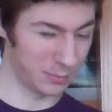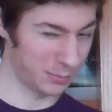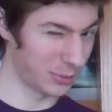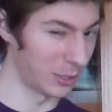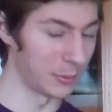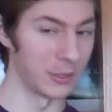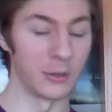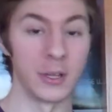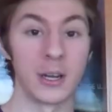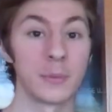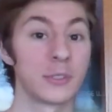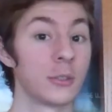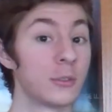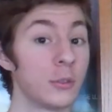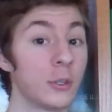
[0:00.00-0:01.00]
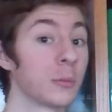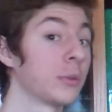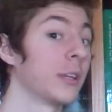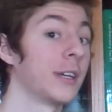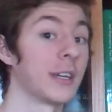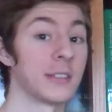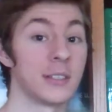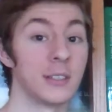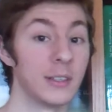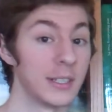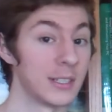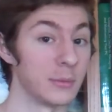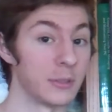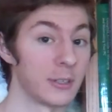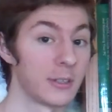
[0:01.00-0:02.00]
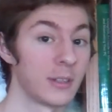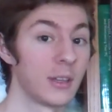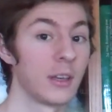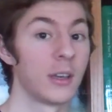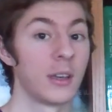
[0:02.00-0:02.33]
probably know, in episode 2 you're playing as Elizabeth.